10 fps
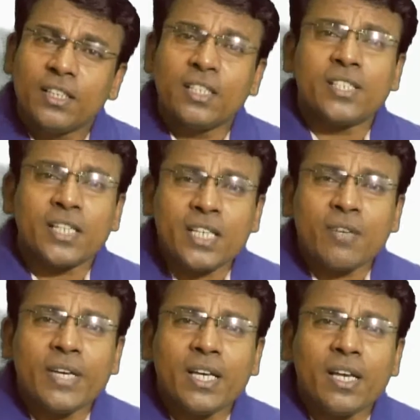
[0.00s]
in such a
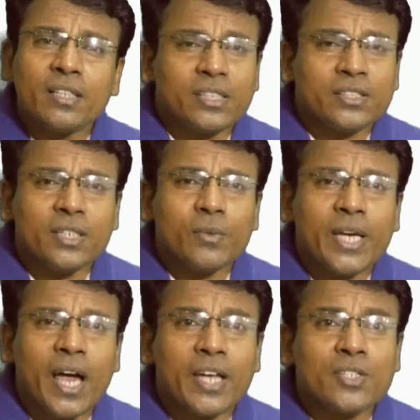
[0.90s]

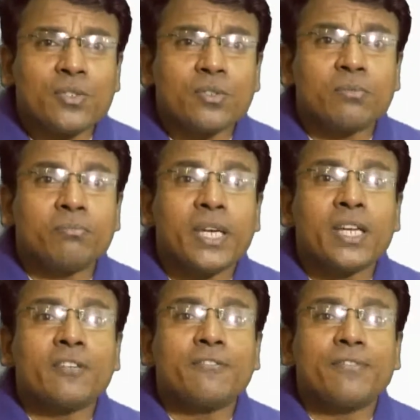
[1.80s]
way as to
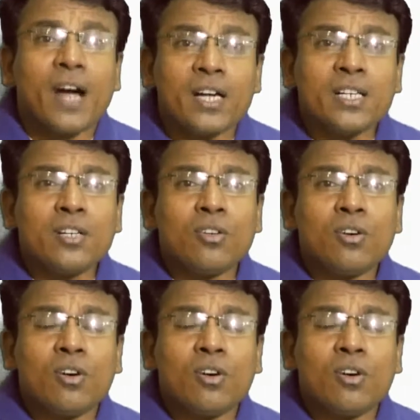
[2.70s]
make fun